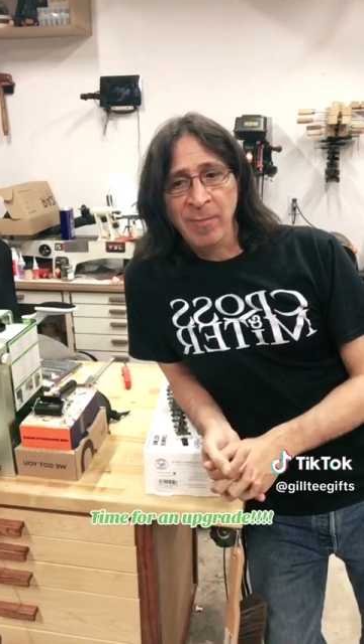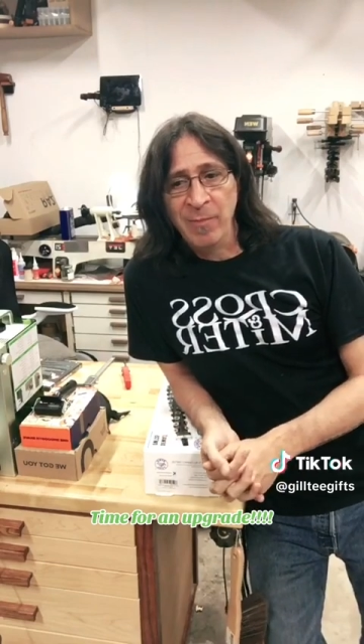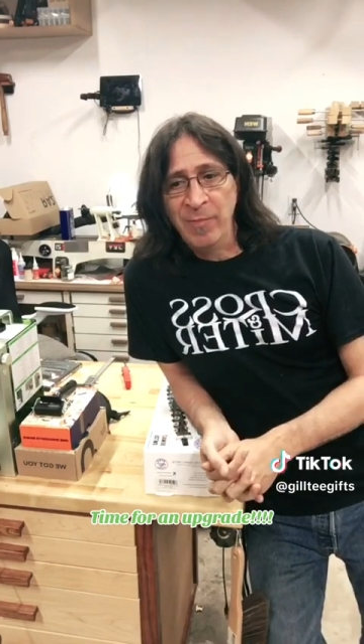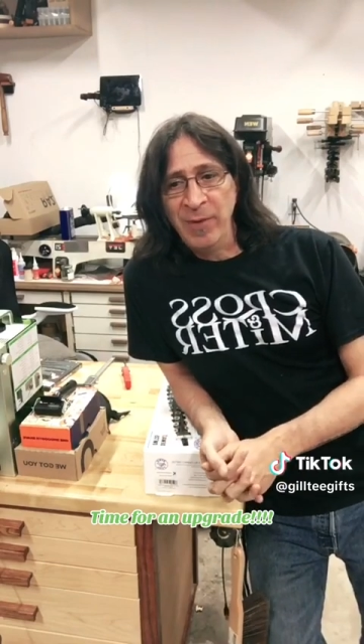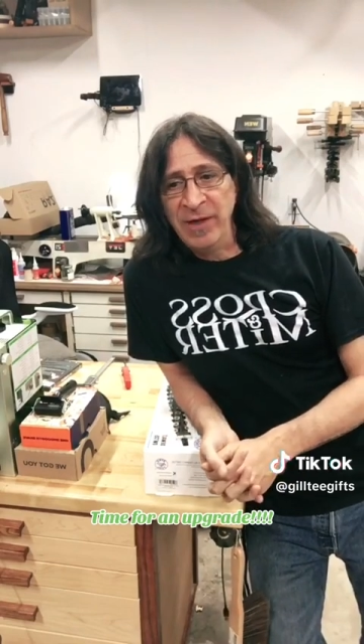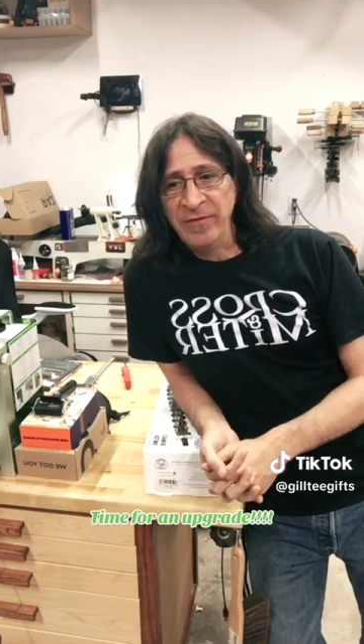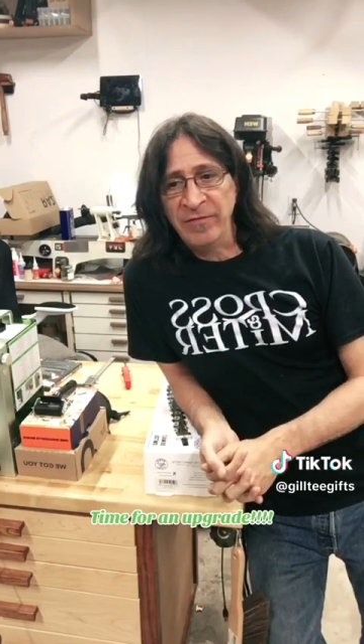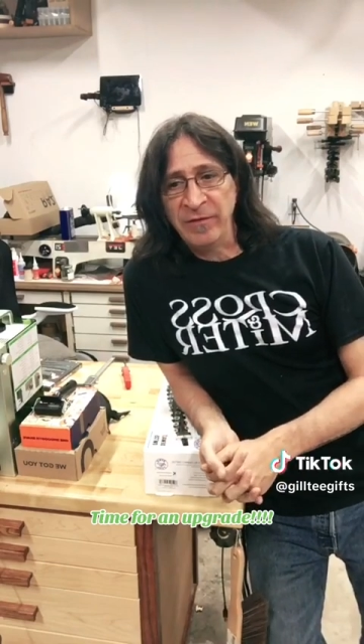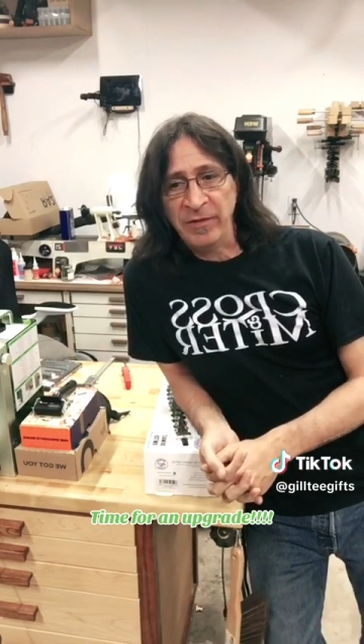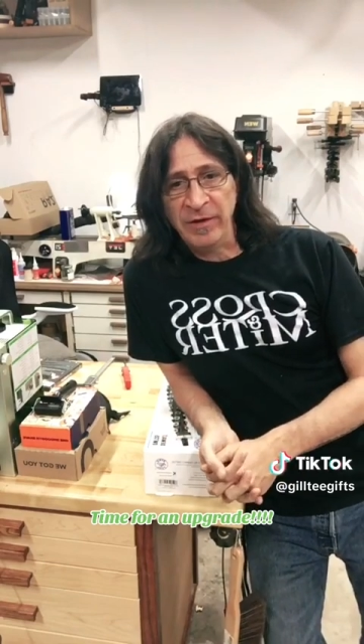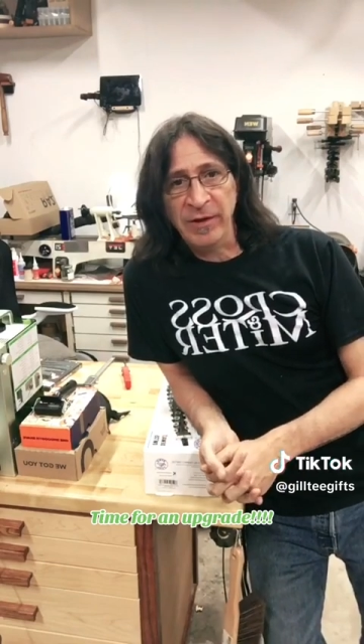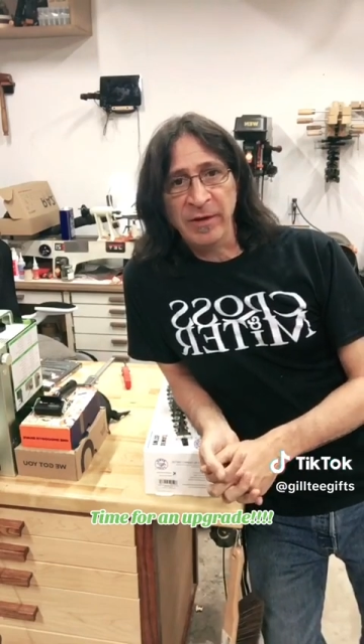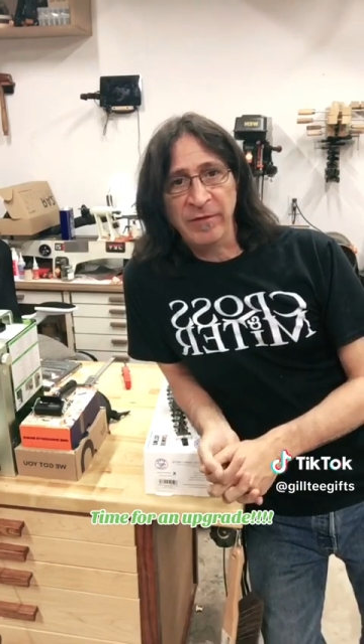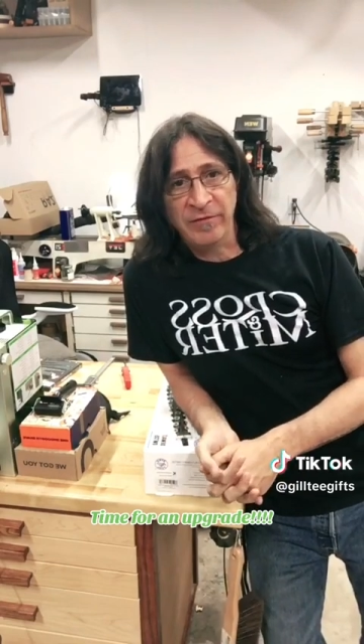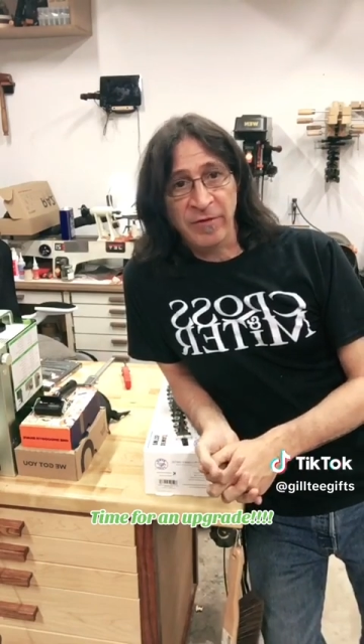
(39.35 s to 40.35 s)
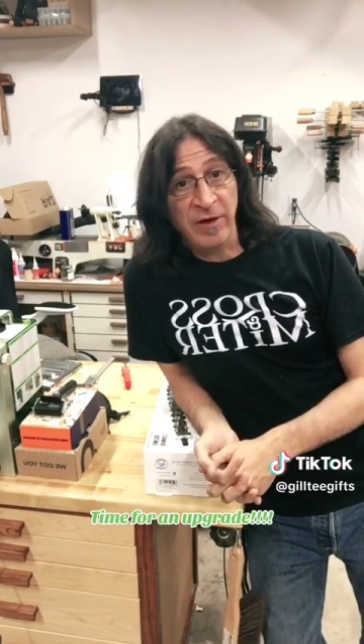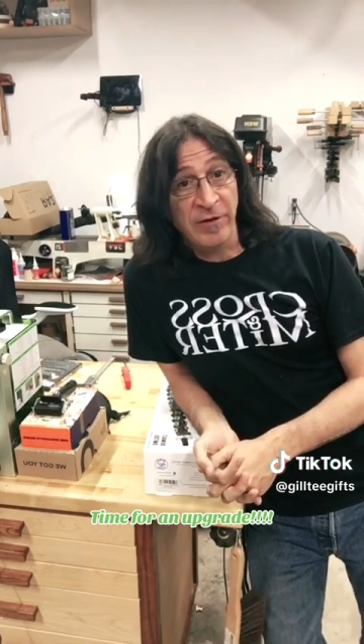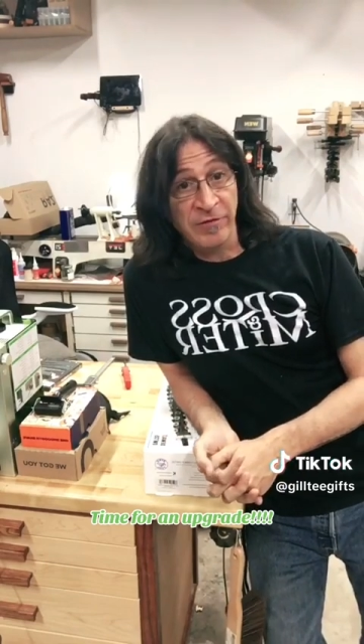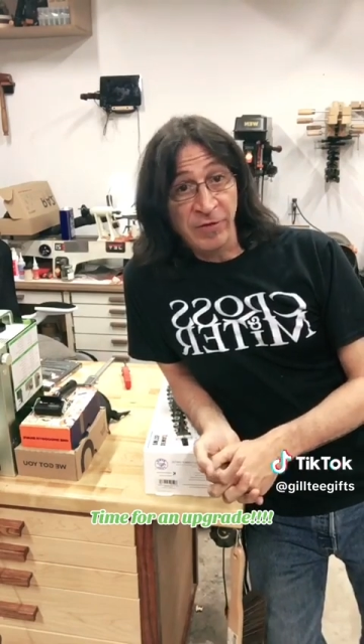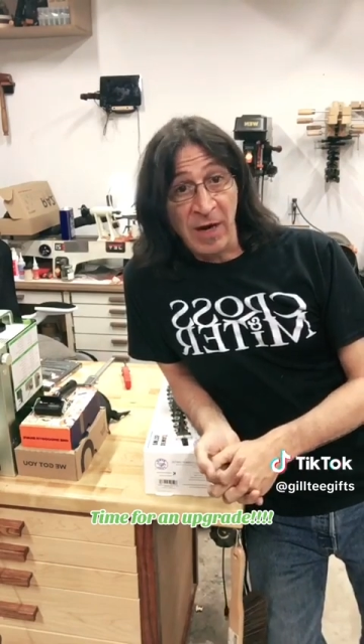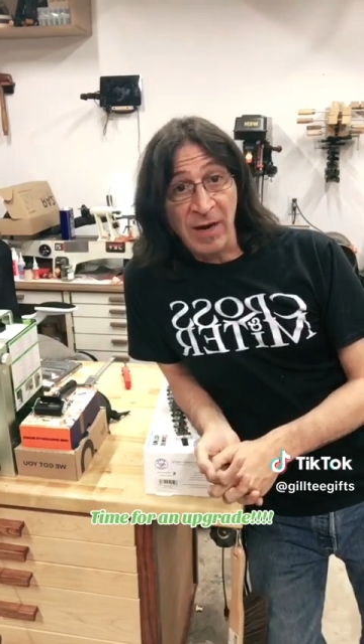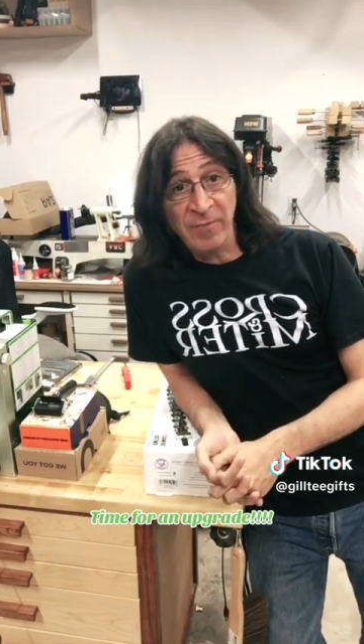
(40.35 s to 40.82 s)
Basically it's a
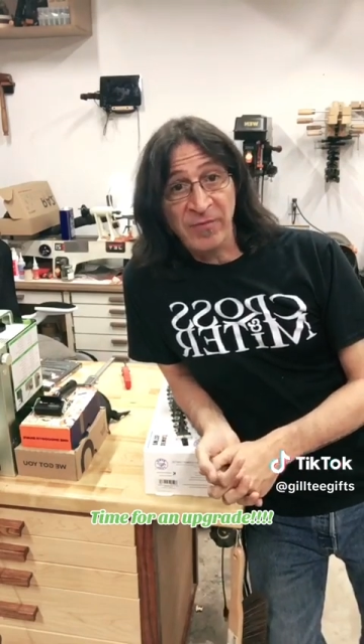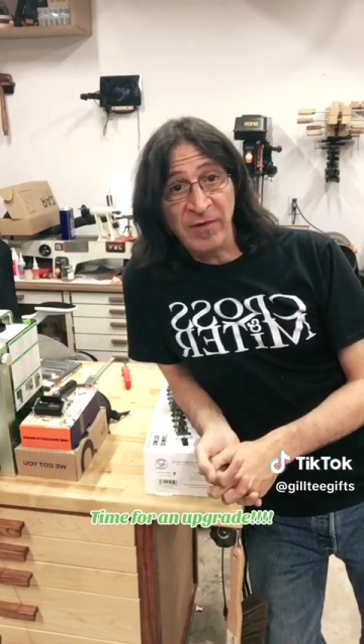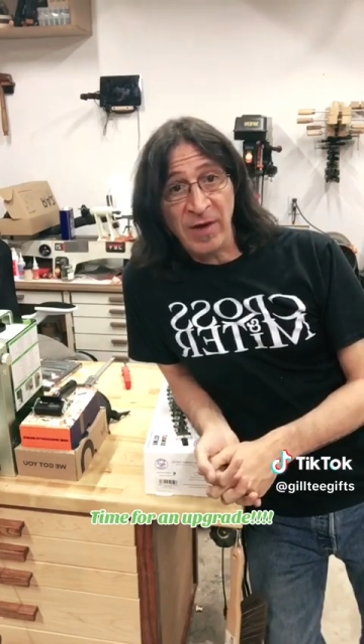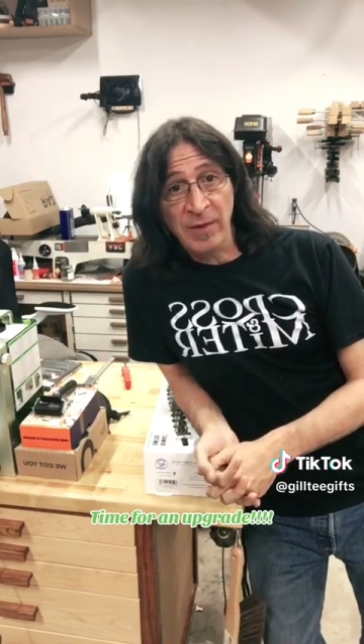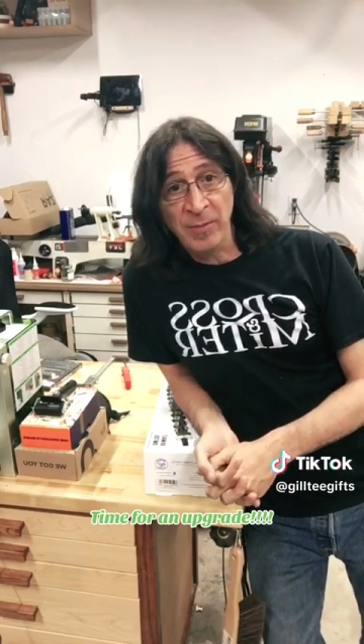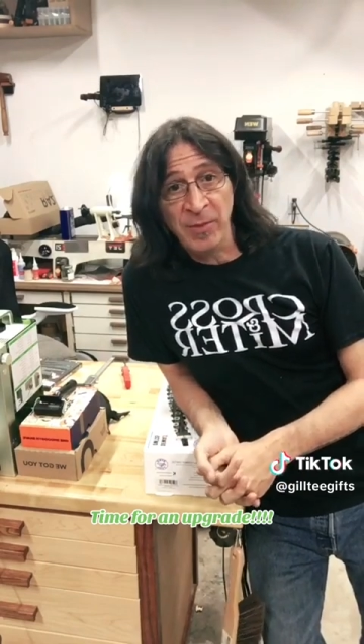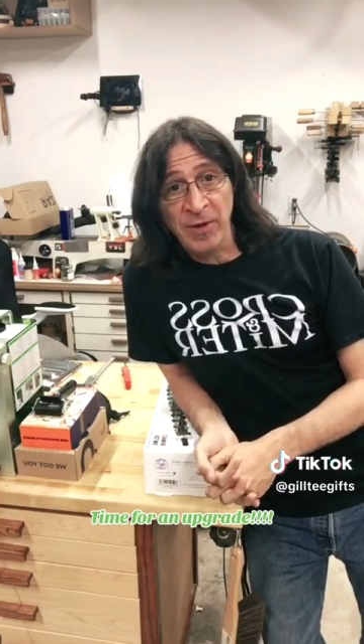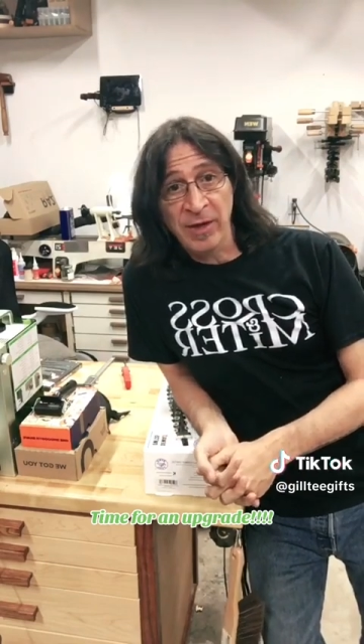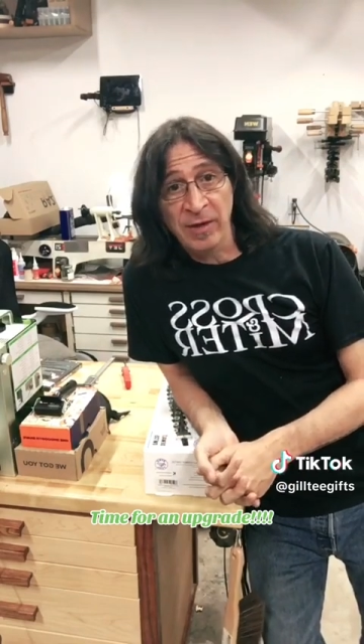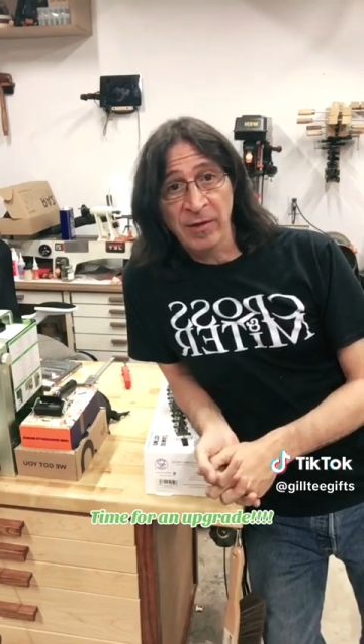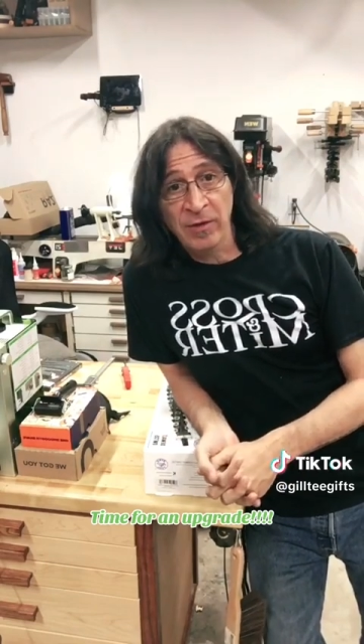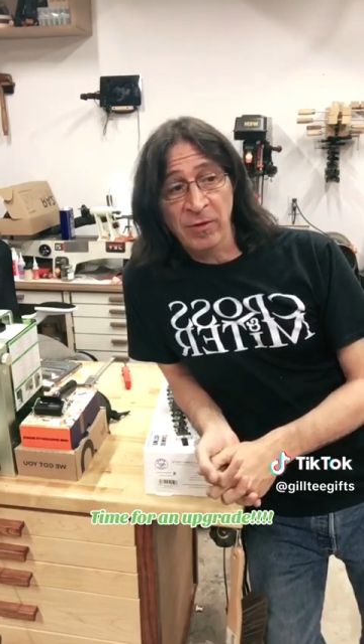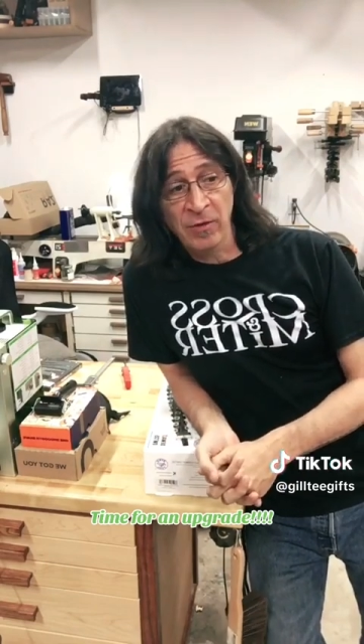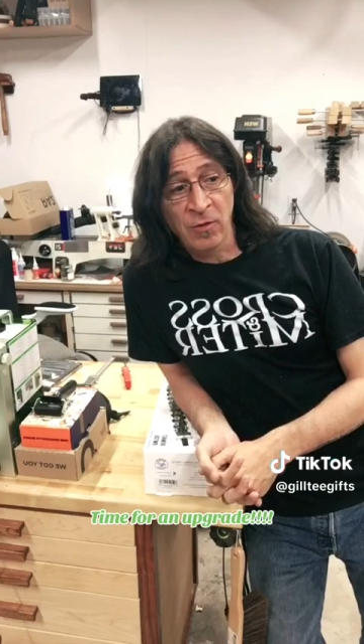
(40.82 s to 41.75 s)
job site planer